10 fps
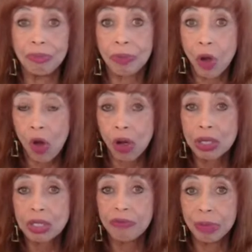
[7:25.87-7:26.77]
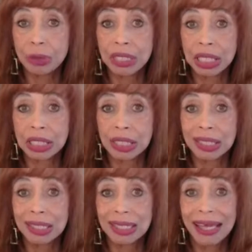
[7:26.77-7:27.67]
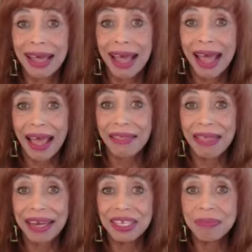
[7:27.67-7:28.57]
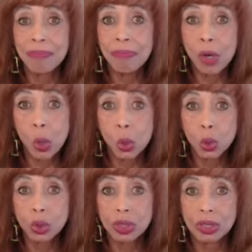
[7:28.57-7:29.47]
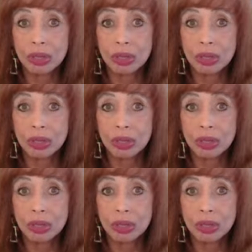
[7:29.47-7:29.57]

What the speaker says: cause of most sicknesses, and that is mold